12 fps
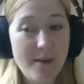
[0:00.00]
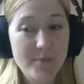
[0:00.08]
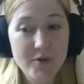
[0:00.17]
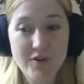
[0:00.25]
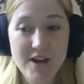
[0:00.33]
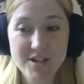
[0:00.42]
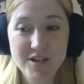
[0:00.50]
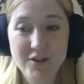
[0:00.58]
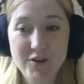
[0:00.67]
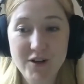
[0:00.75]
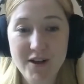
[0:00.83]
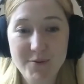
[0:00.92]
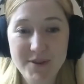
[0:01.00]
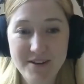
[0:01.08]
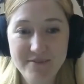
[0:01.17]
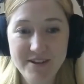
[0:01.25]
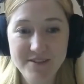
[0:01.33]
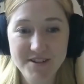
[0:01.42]
progression look like
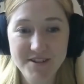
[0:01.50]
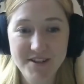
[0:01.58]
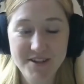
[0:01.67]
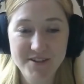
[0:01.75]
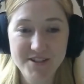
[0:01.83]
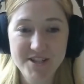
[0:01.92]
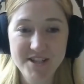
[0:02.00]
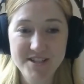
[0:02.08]
within field archaeology.